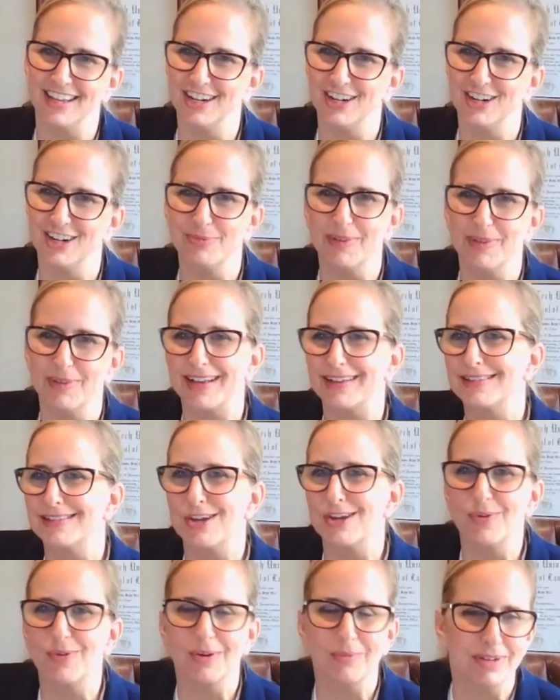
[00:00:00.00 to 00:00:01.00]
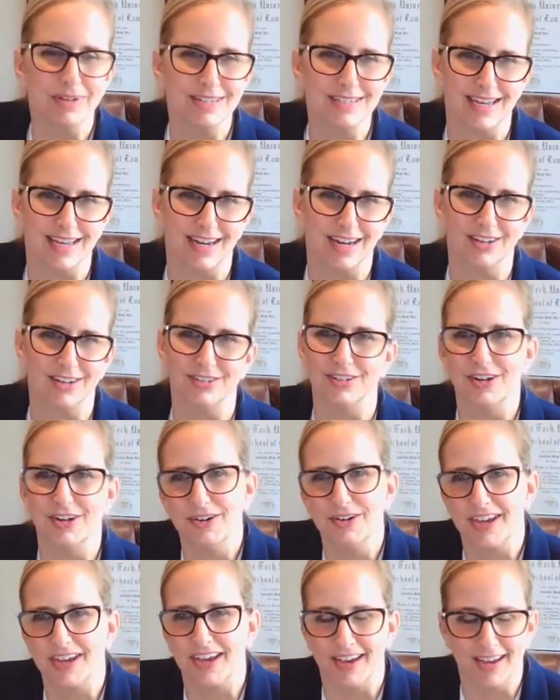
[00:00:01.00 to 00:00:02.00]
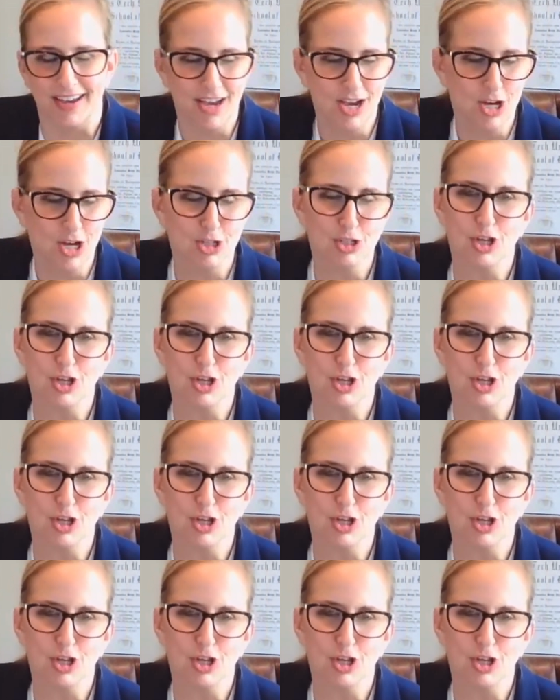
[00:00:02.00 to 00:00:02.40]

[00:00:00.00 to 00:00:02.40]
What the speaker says: be like, so it went down. Okay.